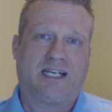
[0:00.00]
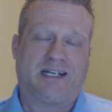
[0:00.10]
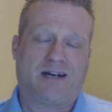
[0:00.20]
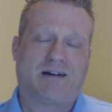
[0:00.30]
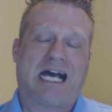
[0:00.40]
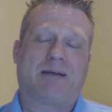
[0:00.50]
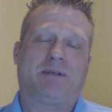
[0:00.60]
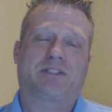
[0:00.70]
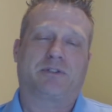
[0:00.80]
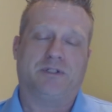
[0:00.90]
and how
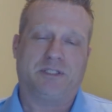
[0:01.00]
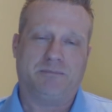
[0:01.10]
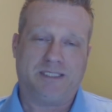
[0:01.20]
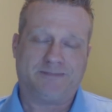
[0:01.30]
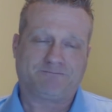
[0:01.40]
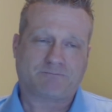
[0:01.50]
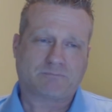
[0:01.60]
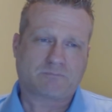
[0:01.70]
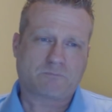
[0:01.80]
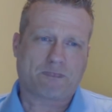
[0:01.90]
happy it's going to be.
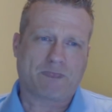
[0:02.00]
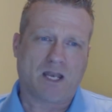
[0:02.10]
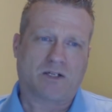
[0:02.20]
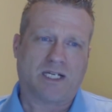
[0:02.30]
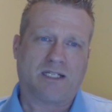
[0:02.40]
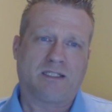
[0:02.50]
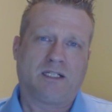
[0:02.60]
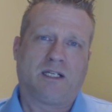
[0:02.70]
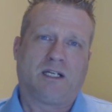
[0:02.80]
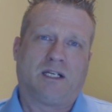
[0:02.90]
Okay,
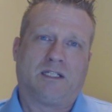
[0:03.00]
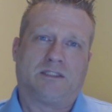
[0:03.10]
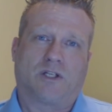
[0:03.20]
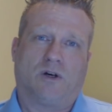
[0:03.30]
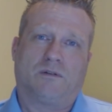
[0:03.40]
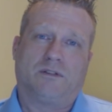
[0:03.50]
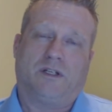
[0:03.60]
so